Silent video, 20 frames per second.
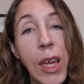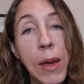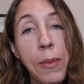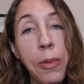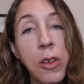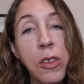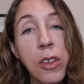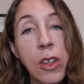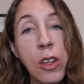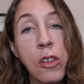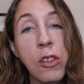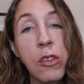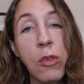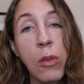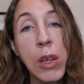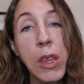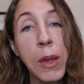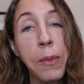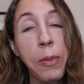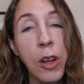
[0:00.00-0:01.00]
able to
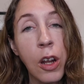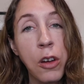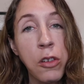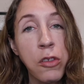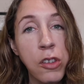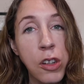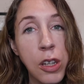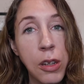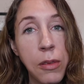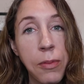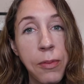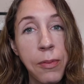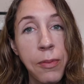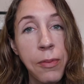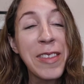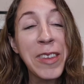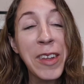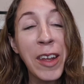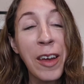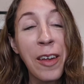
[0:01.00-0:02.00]
enjoy the production.
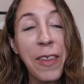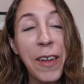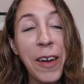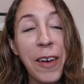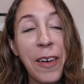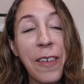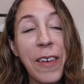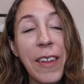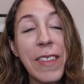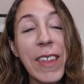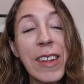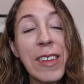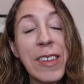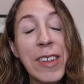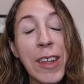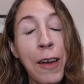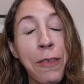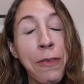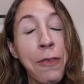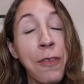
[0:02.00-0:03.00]
Still though, they
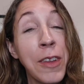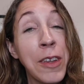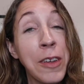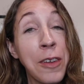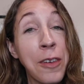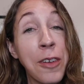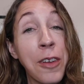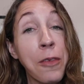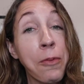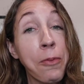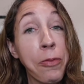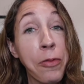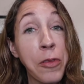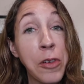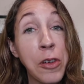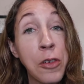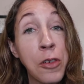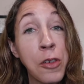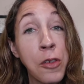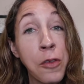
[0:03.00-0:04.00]
definitely could
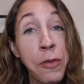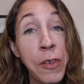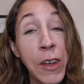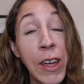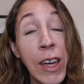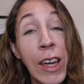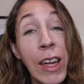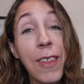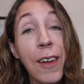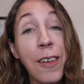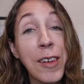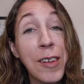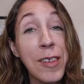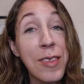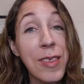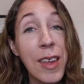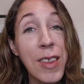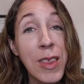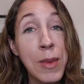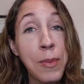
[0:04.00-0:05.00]
improve their
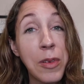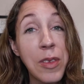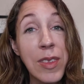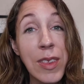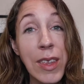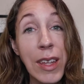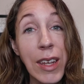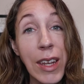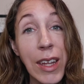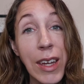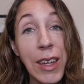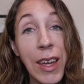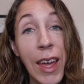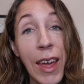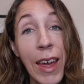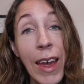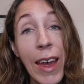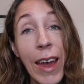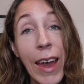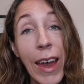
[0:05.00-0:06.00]
accessible
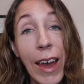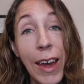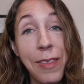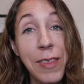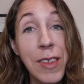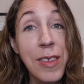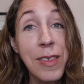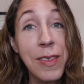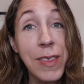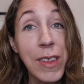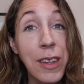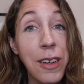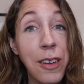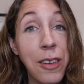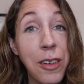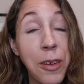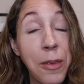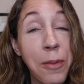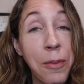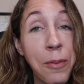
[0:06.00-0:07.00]
seating at this
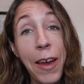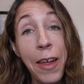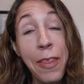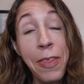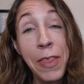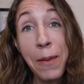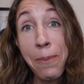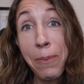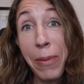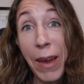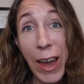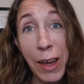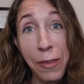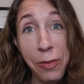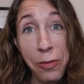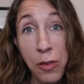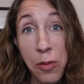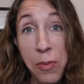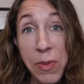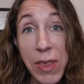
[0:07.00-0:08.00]
theater. The
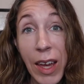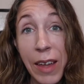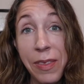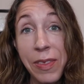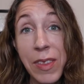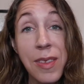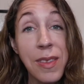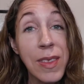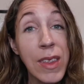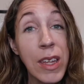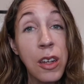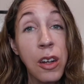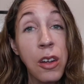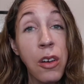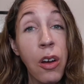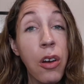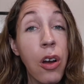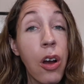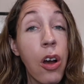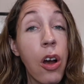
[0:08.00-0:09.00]
bathrooms at this
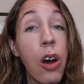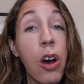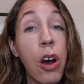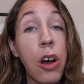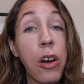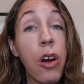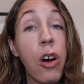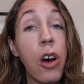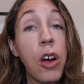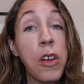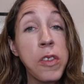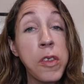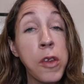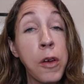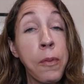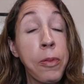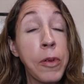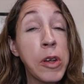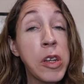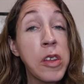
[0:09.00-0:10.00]
theater are
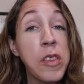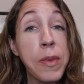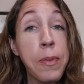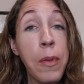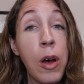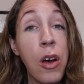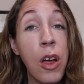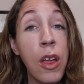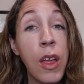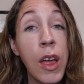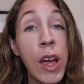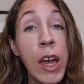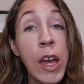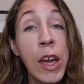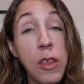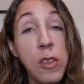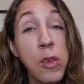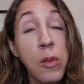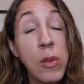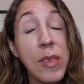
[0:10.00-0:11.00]
also pretty small,
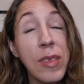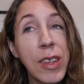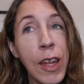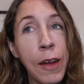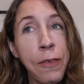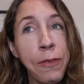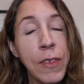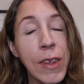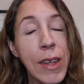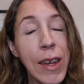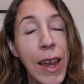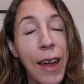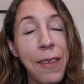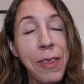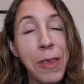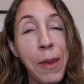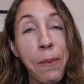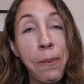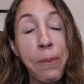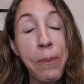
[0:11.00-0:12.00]
so it's definitely
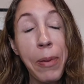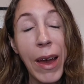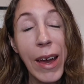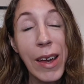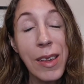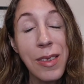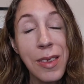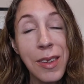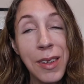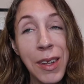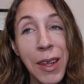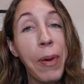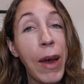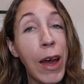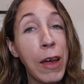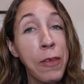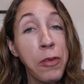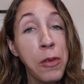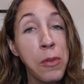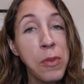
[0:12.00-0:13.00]
not the best
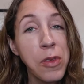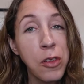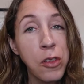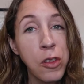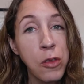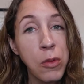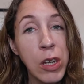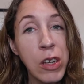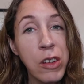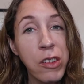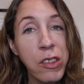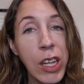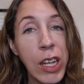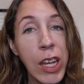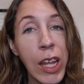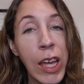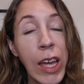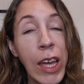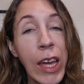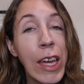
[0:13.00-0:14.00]
bathroom
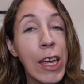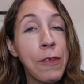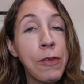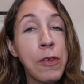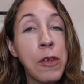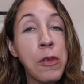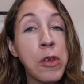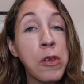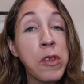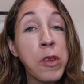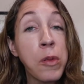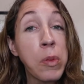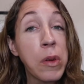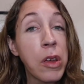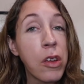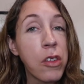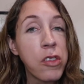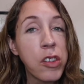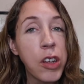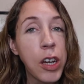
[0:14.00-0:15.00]
situation if you use a
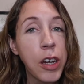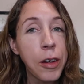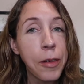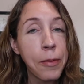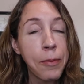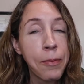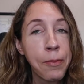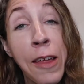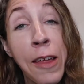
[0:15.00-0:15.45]
wheelchair.